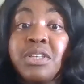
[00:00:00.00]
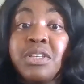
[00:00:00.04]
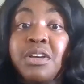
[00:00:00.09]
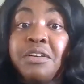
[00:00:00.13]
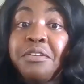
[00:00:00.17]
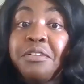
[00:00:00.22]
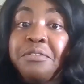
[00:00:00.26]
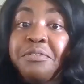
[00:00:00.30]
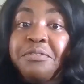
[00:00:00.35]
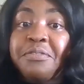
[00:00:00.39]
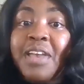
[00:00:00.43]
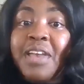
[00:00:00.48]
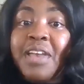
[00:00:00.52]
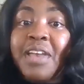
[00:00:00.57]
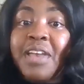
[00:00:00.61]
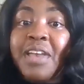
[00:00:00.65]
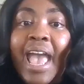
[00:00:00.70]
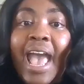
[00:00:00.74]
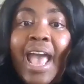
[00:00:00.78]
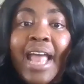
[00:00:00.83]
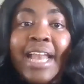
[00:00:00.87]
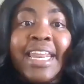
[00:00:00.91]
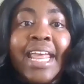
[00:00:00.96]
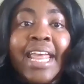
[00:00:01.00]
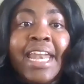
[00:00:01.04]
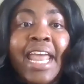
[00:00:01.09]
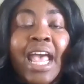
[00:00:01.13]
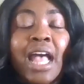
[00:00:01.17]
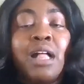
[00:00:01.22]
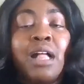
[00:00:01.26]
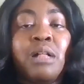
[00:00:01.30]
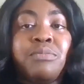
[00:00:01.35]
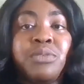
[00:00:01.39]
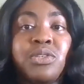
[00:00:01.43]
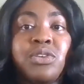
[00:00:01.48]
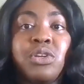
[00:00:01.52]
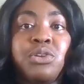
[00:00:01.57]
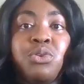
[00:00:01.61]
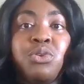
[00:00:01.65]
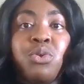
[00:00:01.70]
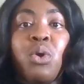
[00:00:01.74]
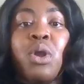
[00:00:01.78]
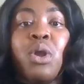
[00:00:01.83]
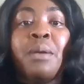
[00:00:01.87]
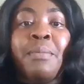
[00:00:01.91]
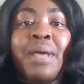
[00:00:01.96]
of and can help to
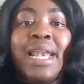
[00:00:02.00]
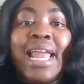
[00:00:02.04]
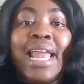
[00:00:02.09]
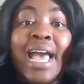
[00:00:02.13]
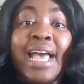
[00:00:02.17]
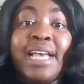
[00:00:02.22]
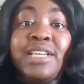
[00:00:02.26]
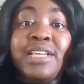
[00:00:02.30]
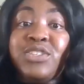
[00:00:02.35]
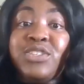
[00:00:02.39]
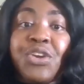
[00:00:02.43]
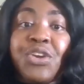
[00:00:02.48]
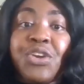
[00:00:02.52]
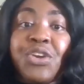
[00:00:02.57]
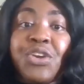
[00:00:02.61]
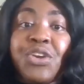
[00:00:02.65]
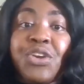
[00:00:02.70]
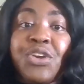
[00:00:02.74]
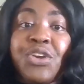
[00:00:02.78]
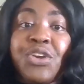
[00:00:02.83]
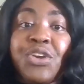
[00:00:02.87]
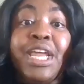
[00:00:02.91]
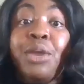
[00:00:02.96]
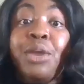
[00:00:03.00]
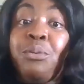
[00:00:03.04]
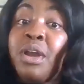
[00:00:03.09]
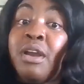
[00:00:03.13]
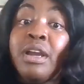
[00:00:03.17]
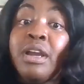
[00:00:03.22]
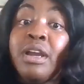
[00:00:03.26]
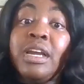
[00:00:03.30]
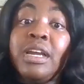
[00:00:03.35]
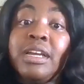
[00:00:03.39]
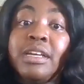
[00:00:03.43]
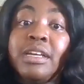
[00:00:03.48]
normalize your everyday work.